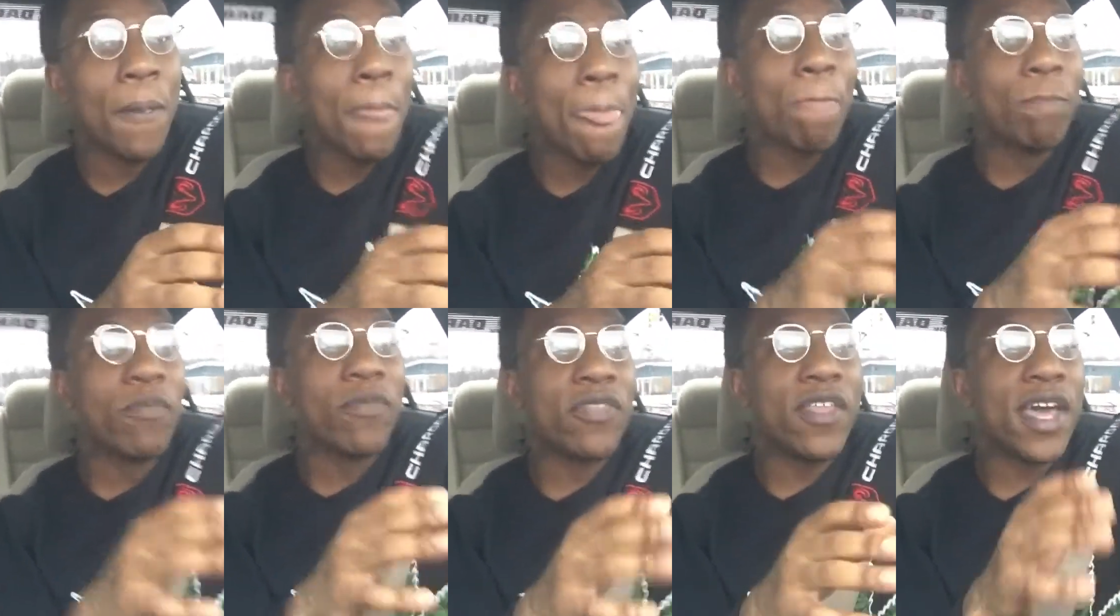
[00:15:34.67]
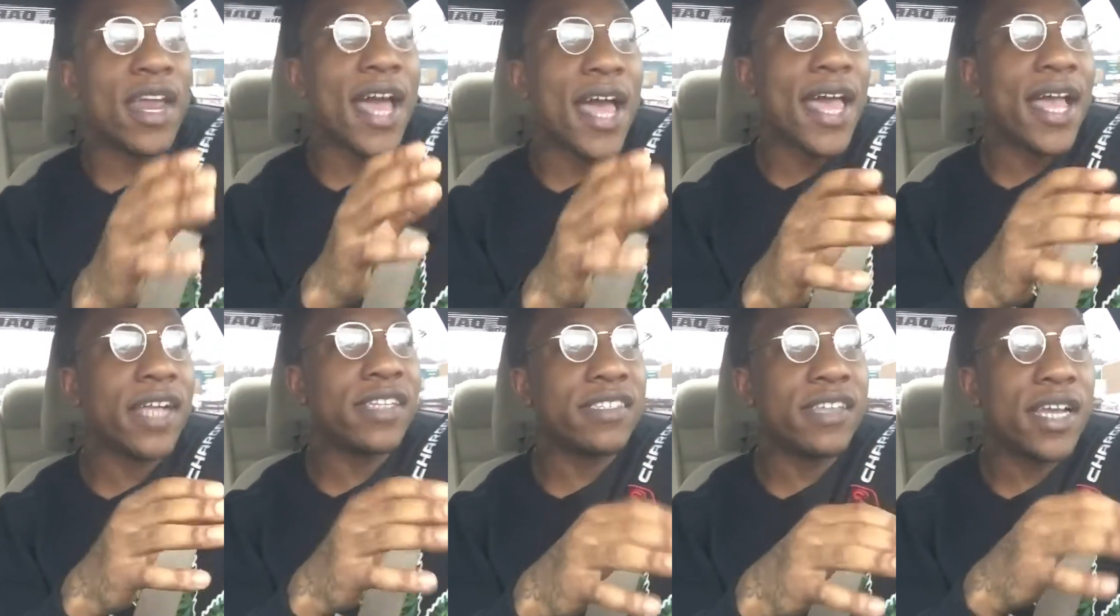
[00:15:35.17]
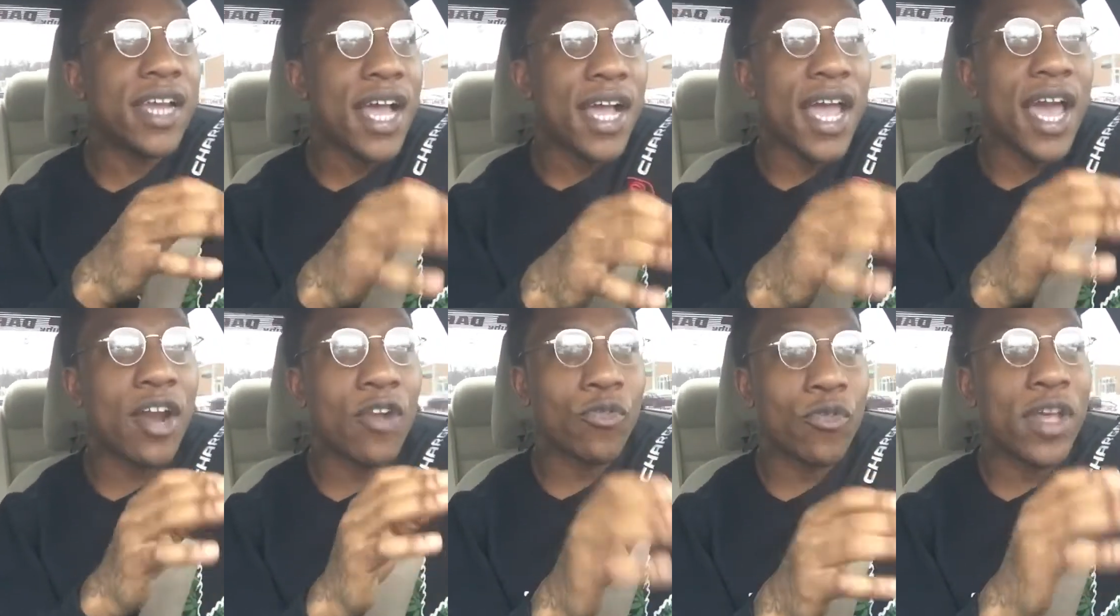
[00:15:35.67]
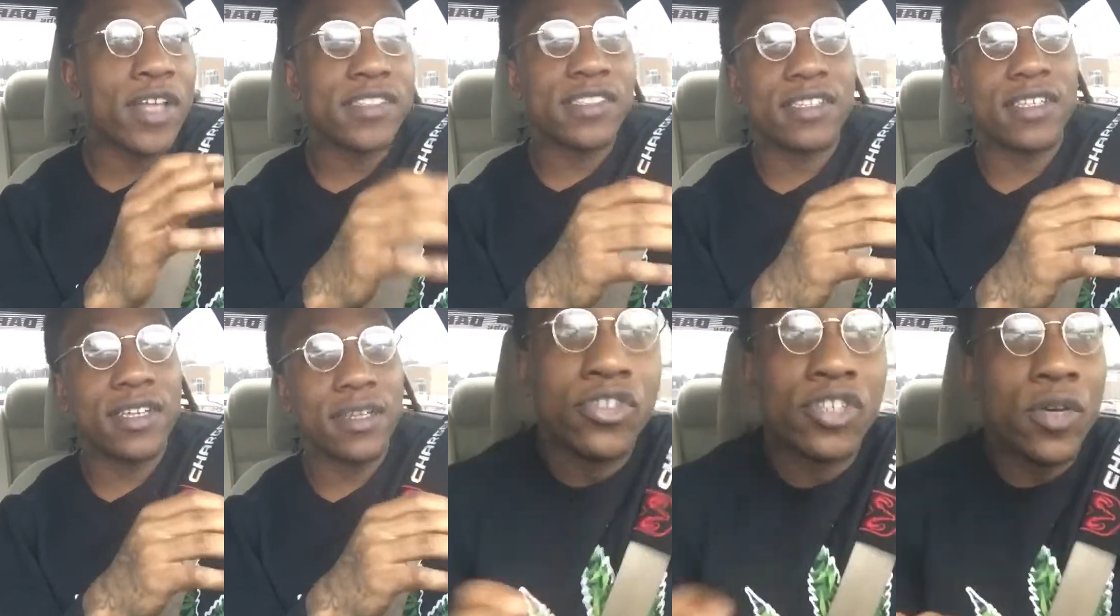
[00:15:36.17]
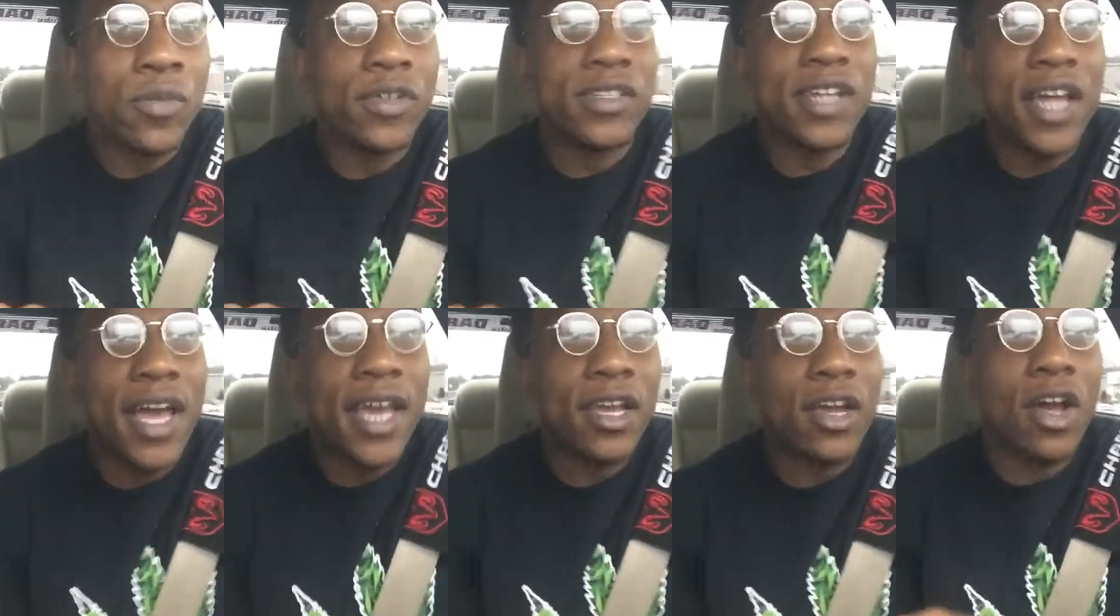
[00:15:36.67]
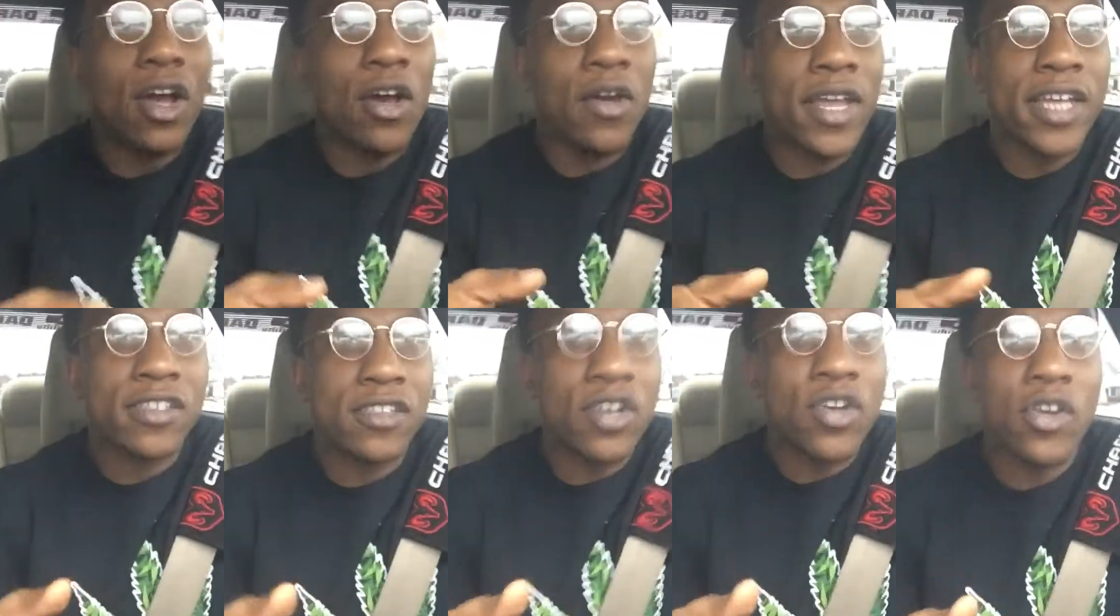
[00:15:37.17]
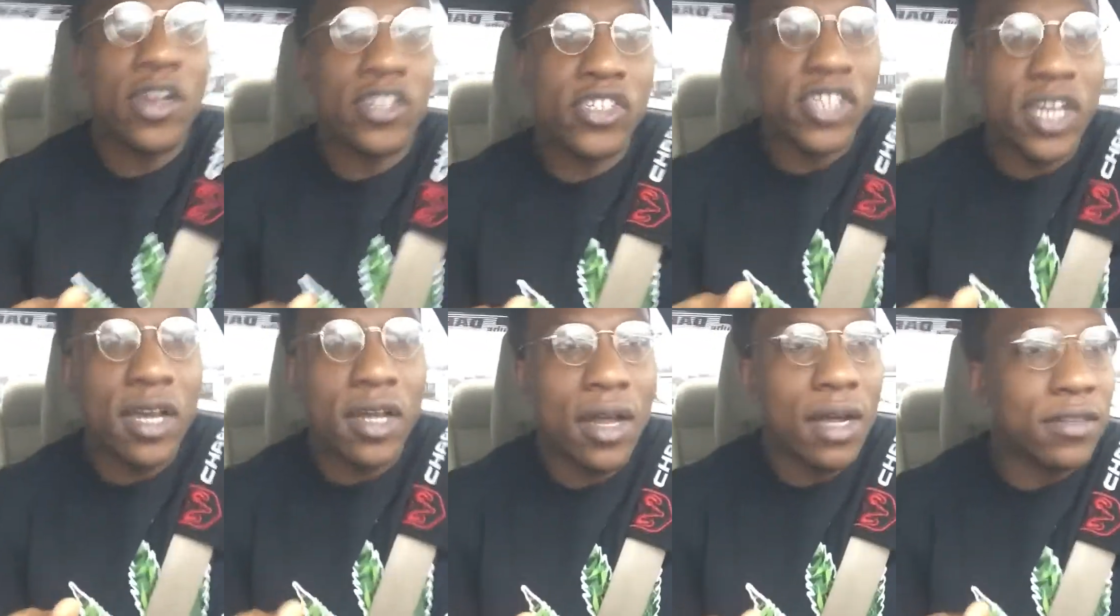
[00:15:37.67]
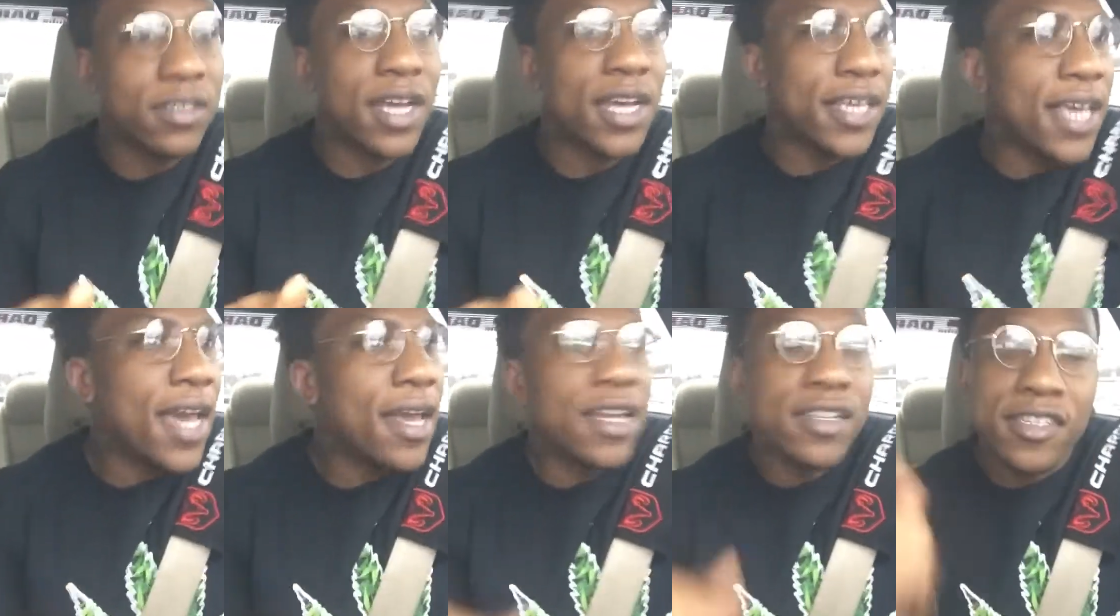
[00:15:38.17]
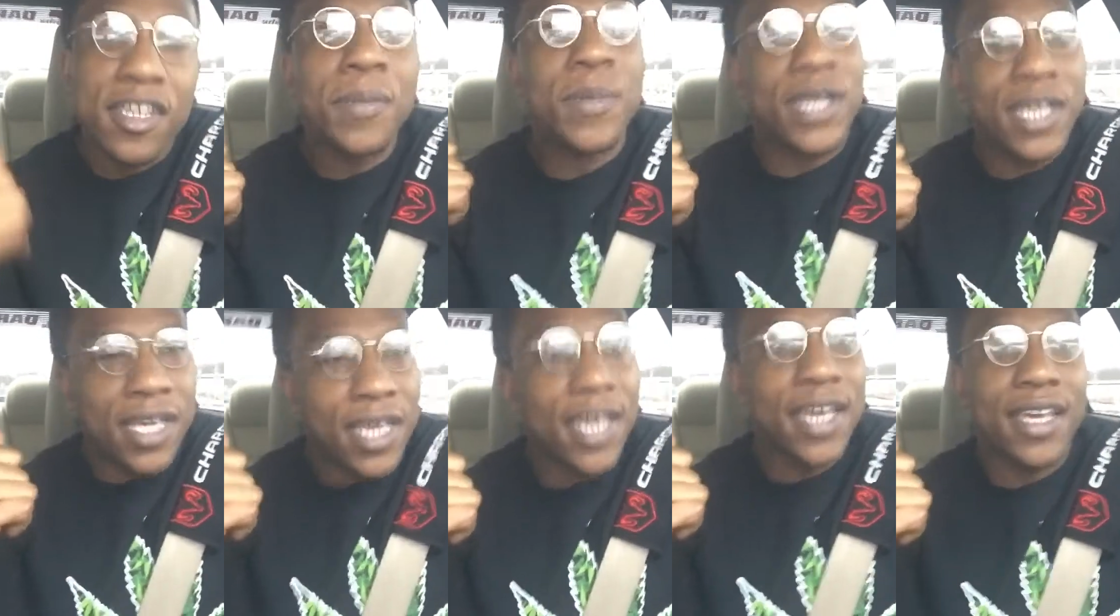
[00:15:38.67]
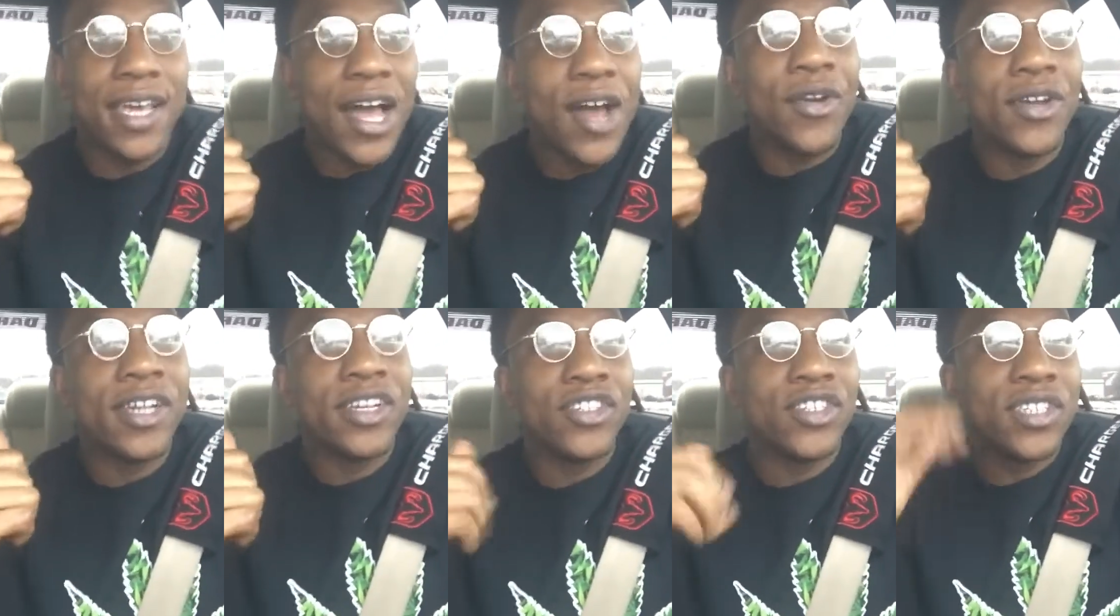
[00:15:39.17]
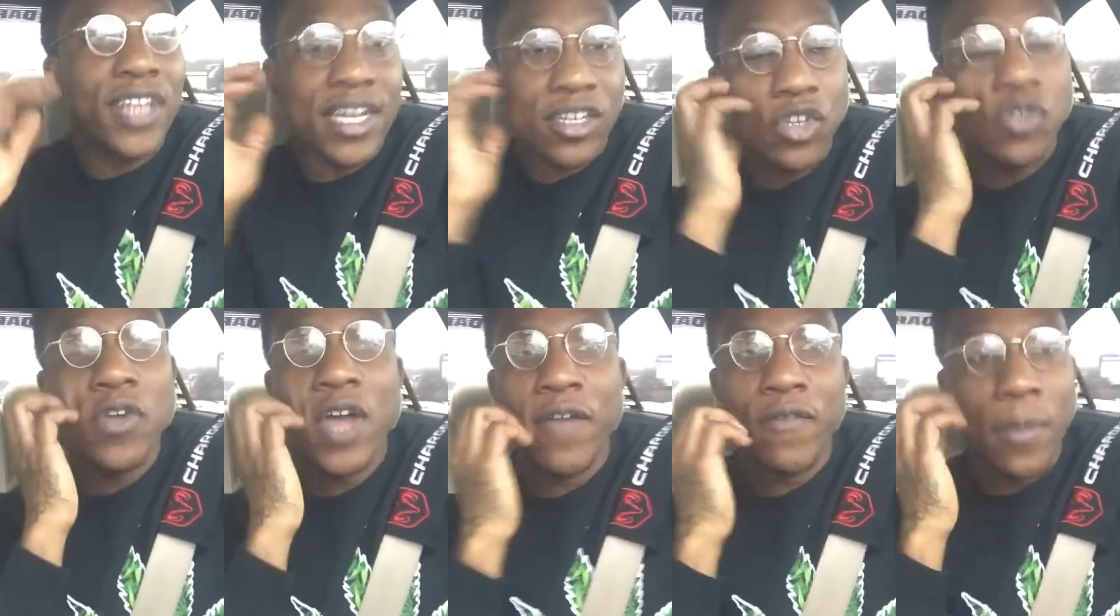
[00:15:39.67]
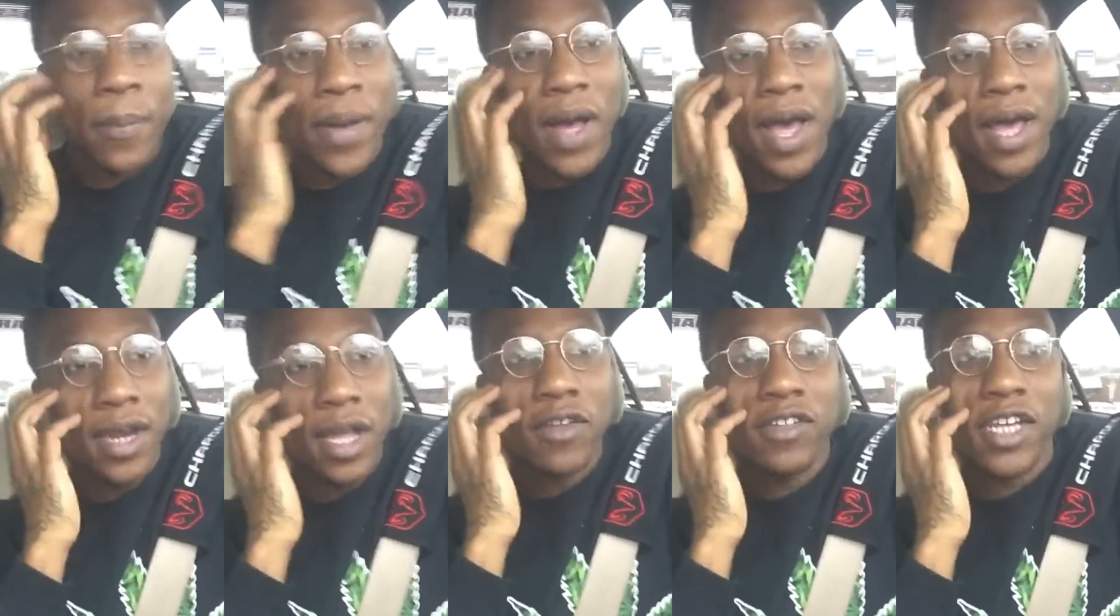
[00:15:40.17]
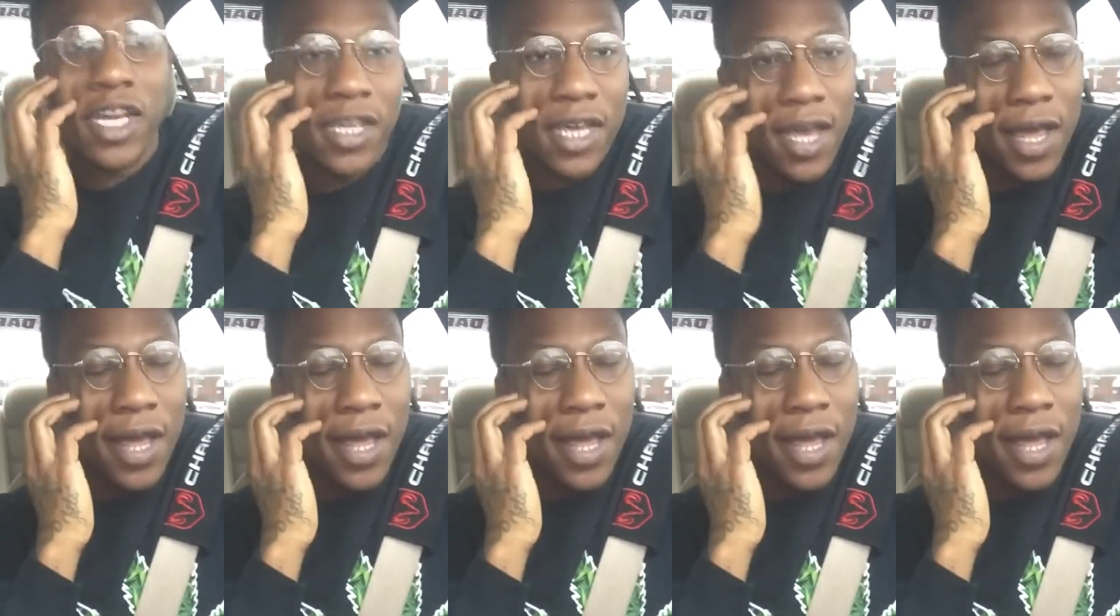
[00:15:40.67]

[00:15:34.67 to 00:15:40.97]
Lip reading: that I had said I got arrested. She was like, oh, they took you to jail? I was like, yeah, they took me to King County. She's like, did you have a bond? I was like, yeah, I had a